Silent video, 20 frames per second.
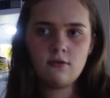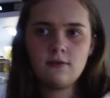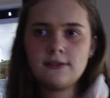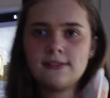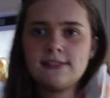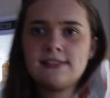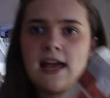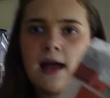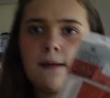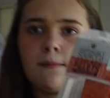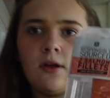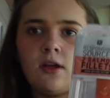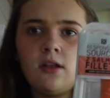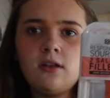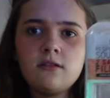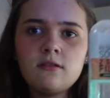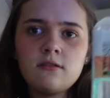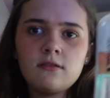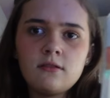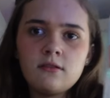salmon.
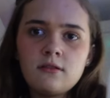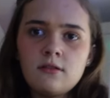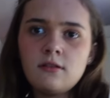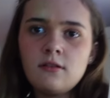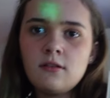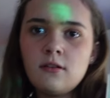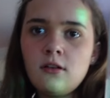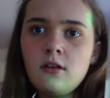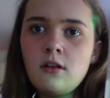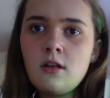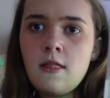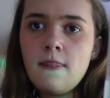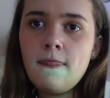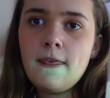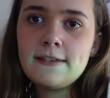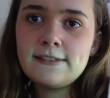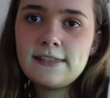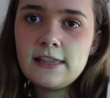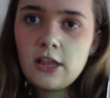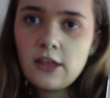
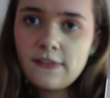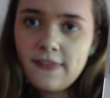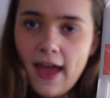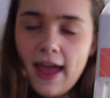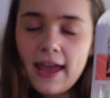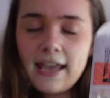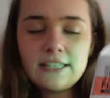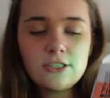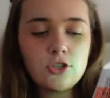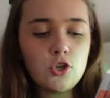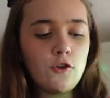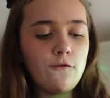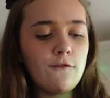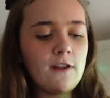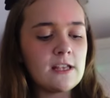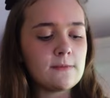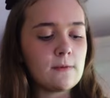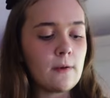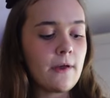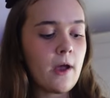This that is two
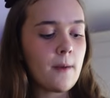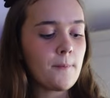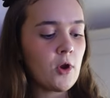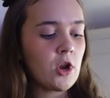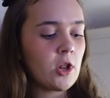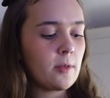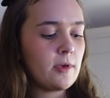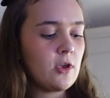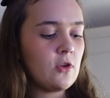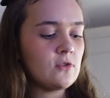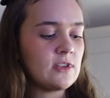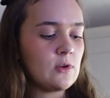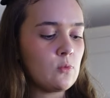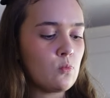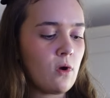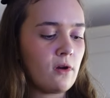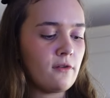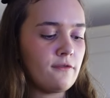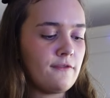fillets, but I'm only using one